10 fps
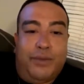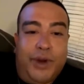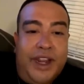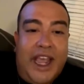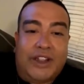
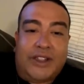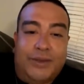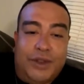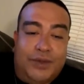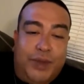Bring out
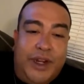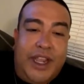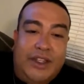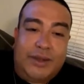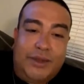
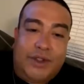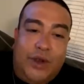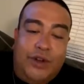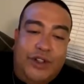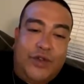some
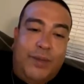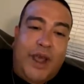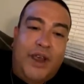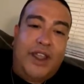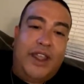soldiers from
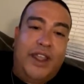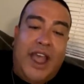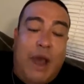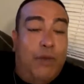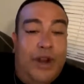out here.
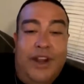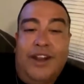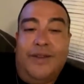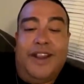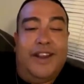I'm willing
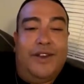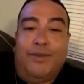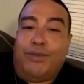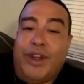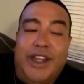to
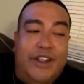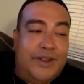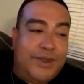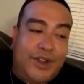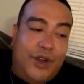bring out
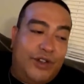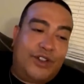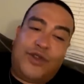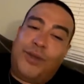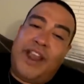some
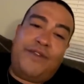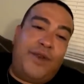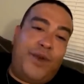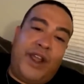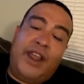soldiers from
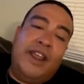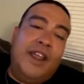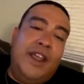everywhere.